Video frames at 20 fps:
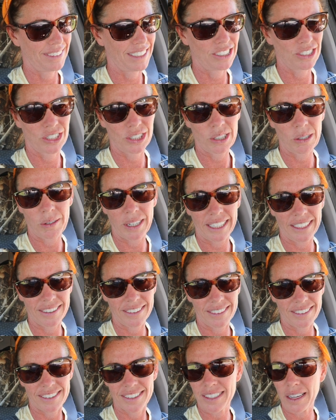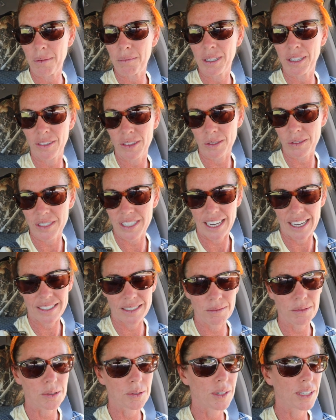is showing some
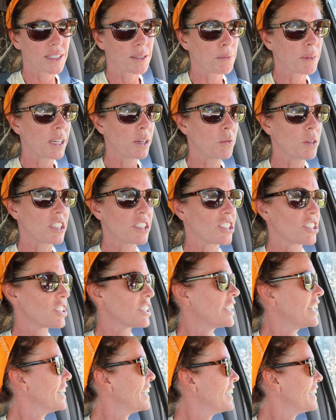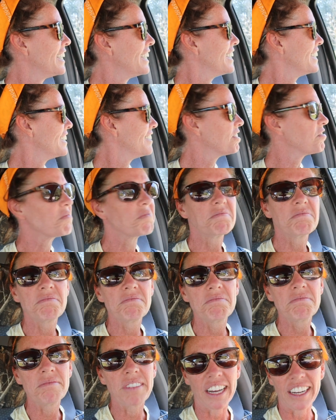enthusiasm towards me, which
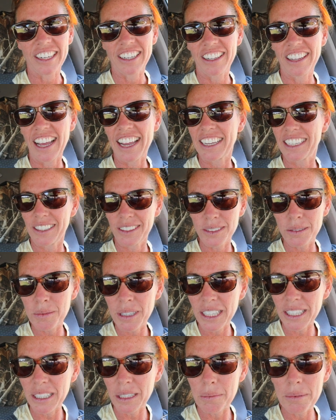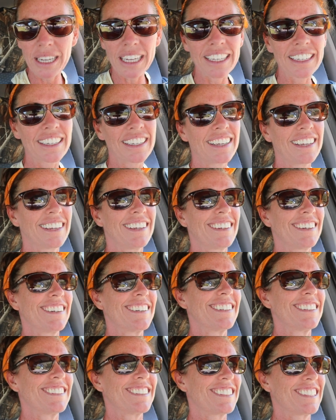not gonna lie, kills me a little bit.
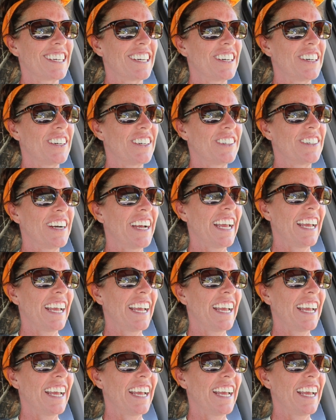So